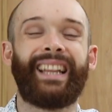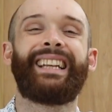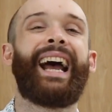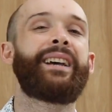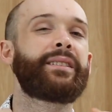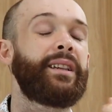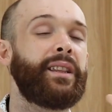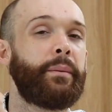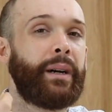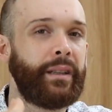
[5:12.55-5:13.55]
and then
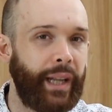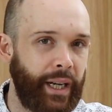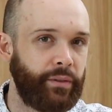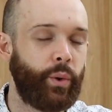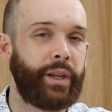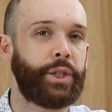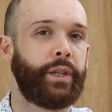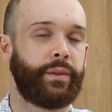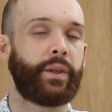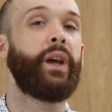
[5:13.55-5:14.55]
asking them a lot of
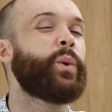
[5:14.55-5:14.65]
questions.